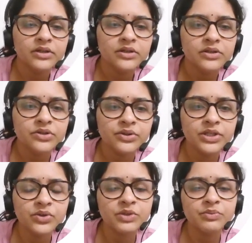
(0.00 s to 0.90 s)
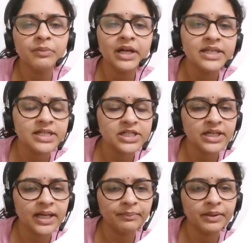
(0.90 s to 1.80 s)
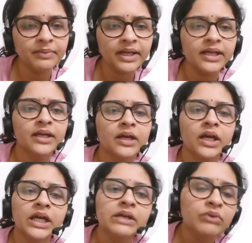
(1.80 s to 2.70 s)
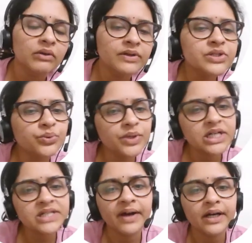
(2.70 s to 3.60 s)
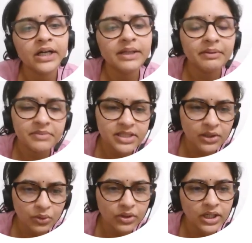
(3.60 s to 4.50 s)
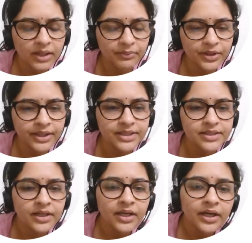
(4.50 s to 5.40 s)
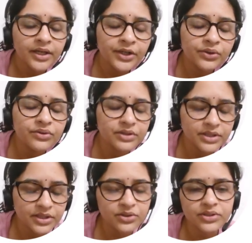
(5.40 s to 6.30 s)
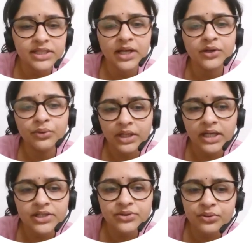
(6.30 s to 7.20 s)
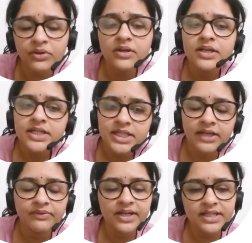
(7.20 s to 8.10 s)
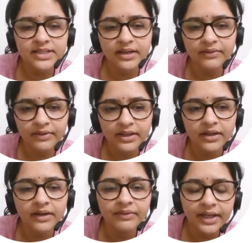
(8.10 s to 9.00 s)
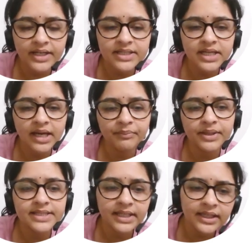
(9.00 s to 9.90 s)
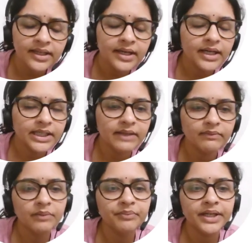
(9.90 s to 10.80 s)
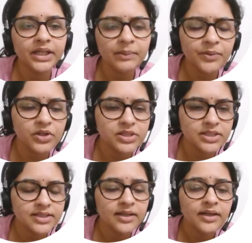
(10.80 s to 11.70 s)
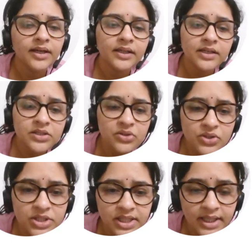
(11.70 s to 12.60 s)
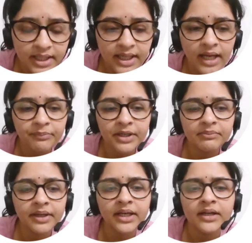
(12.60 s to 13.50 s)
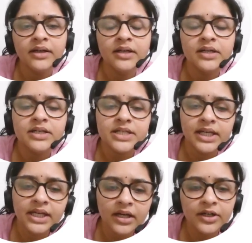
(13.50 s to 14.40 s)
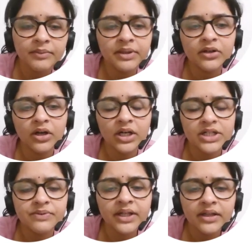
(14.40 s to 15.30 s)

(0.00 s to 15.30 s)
So resource mobilization happened by involving students, faculty members, and local communities. Resources are utilized through surveys, awareness campaigns, and developmental projects. Resource sharing happened by sharing academic knowledge with